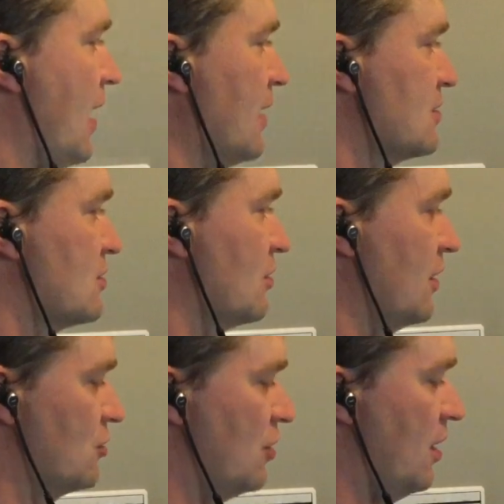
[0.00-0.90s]
answer
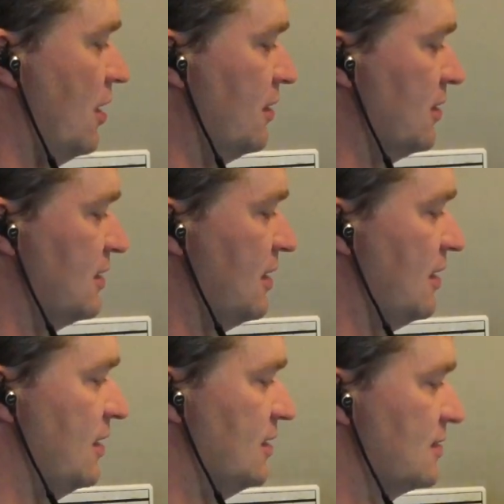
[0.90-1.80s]
and try not to
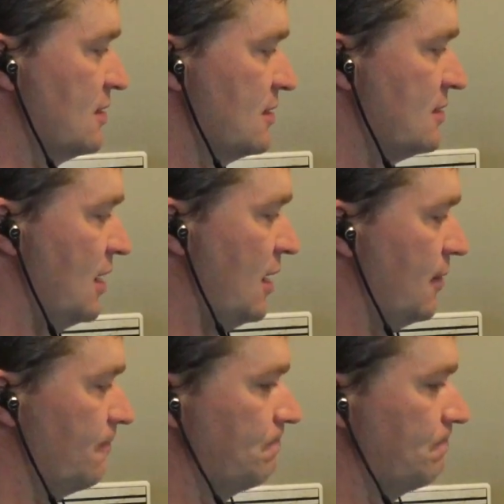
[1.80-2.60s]
hesitate.